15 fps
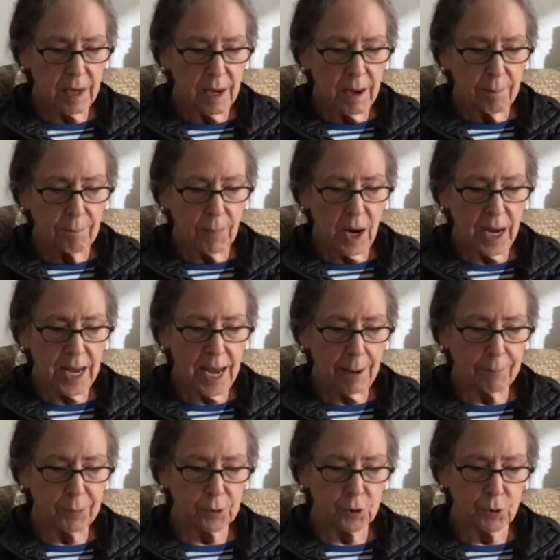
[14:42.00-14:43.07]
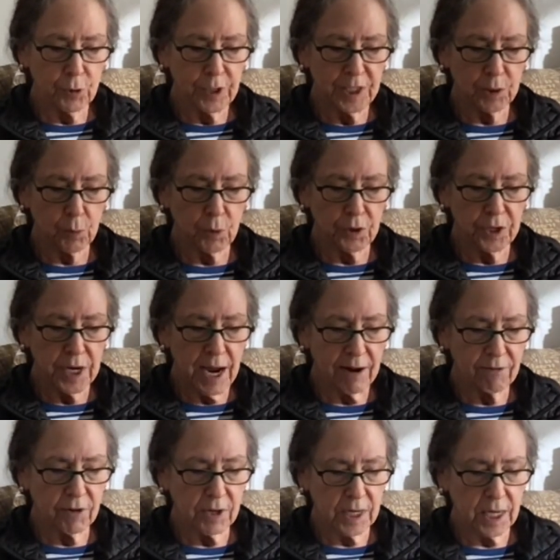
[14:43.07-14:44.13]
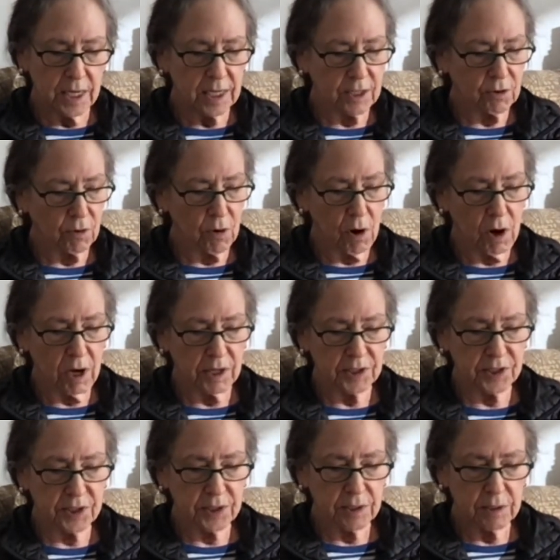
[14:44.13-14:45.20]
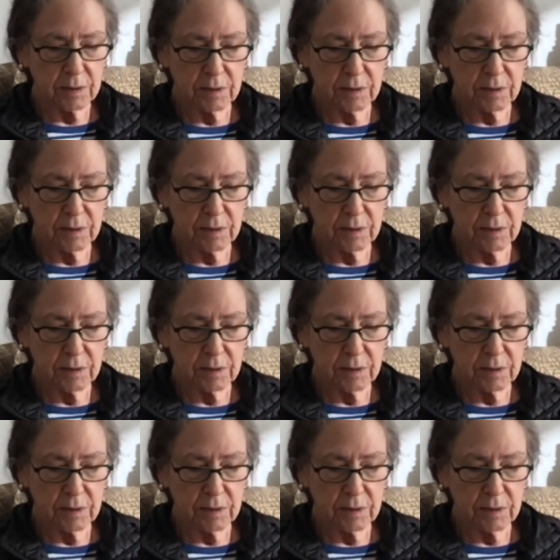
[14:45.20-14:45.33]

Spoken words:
My apple trees will never get across